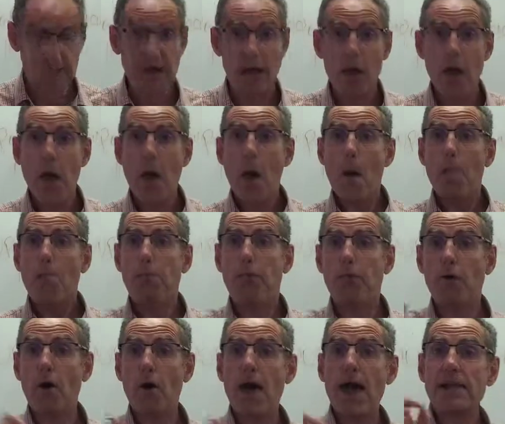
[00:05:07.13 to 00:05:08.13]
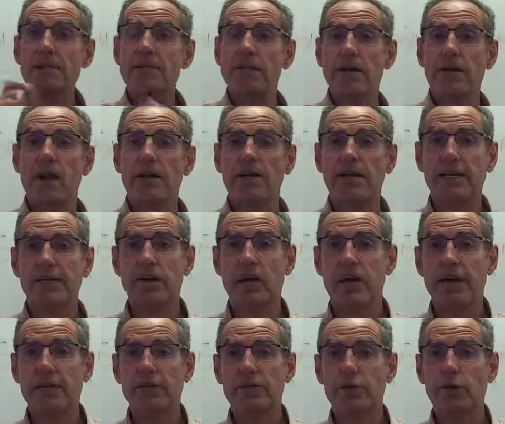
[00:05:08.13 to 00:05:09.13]
Now, prior to
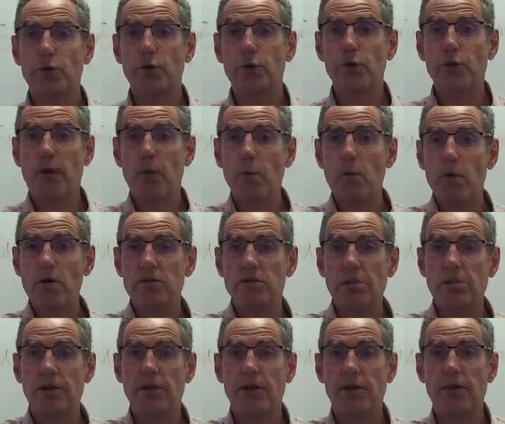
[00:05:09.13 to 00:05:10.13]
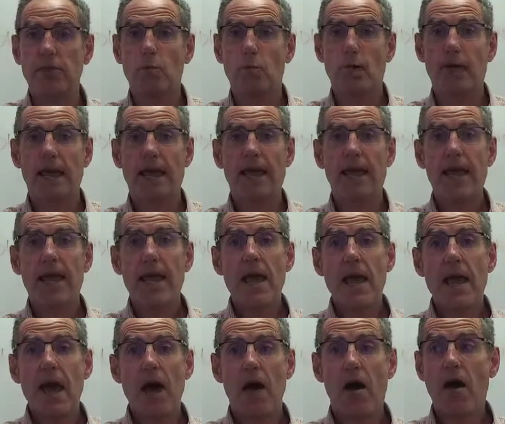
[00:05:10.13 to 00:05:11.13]
1992, there was a period where
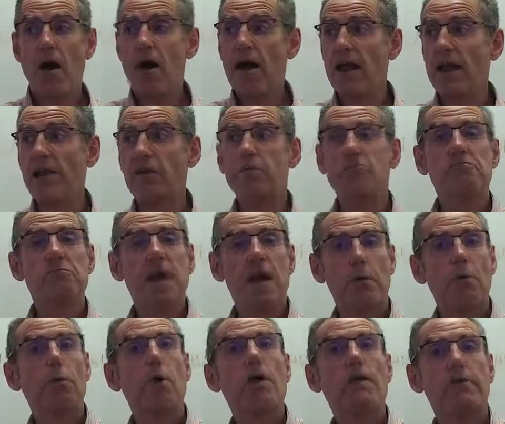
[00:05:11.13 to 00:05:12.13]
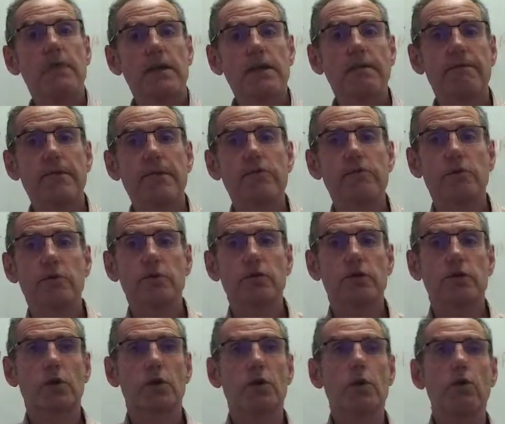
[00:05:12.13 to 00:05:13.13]
high net worth
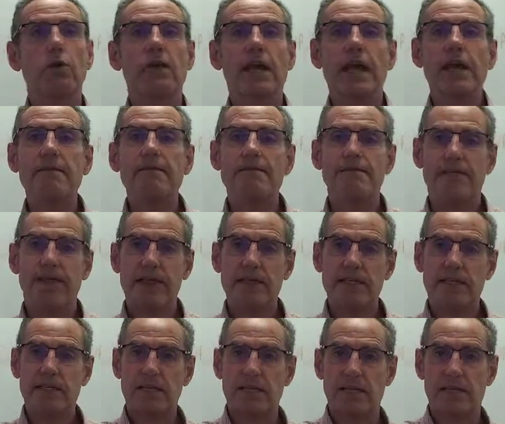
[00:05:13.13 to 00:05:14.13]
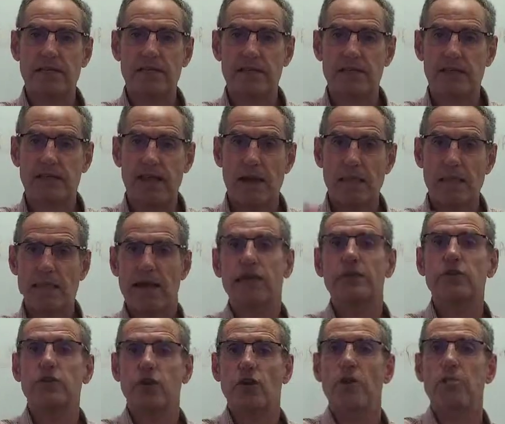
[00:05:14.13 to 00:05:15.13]
individuals could invest some of their
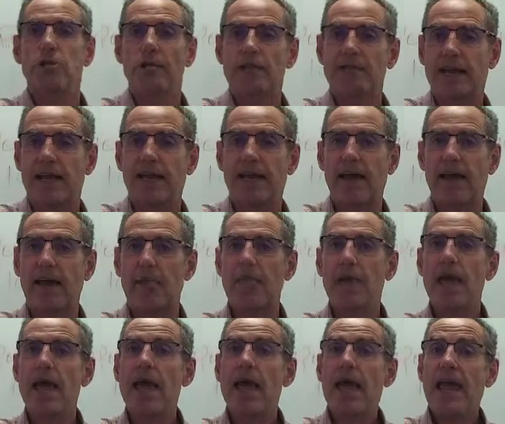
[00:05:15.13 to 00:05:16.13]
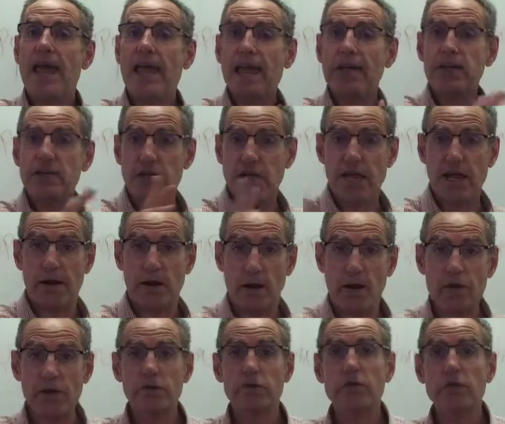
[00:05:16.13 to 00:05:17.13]
surplus income into their
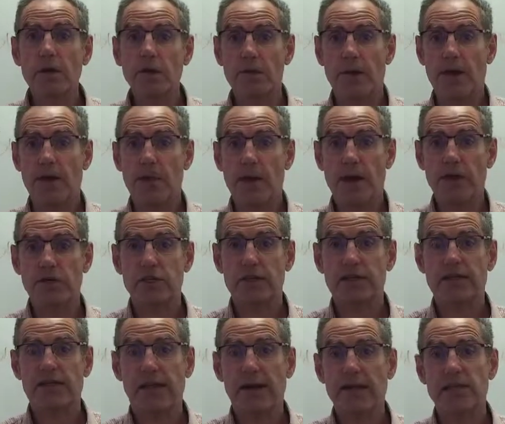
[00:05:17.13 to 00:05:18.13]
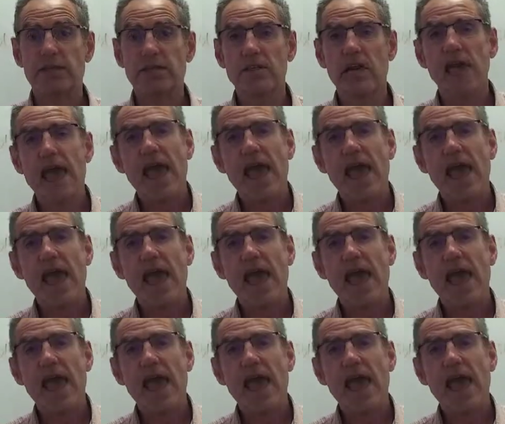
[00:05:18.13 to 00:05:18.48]
own superannuation funds.